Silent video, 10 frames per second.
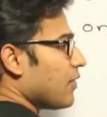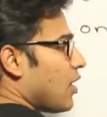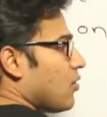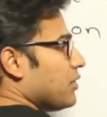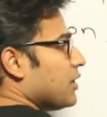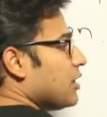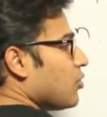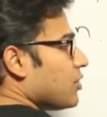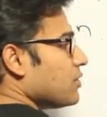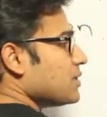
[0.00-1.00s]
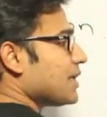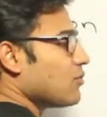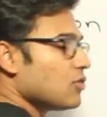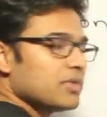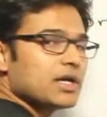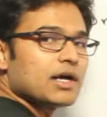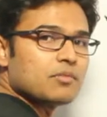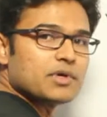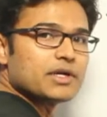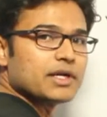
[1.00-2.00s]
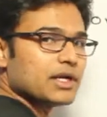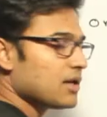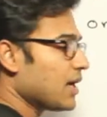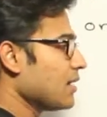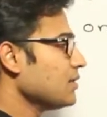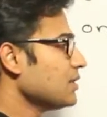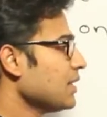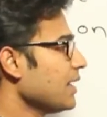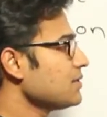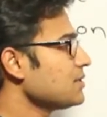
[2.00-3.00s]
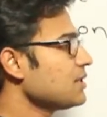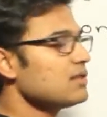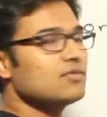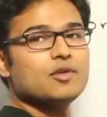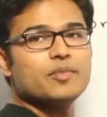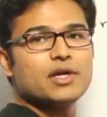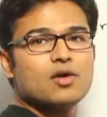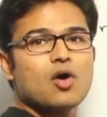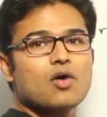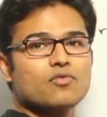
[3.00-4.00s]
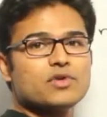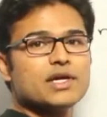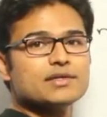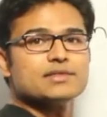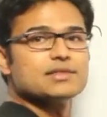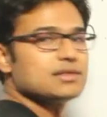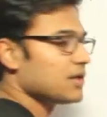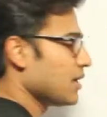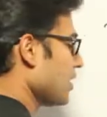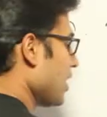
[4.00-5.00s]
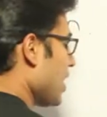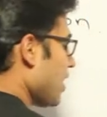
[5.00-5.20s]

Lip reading: Now 3 more units have to be completed and the next turn will be of A's, right?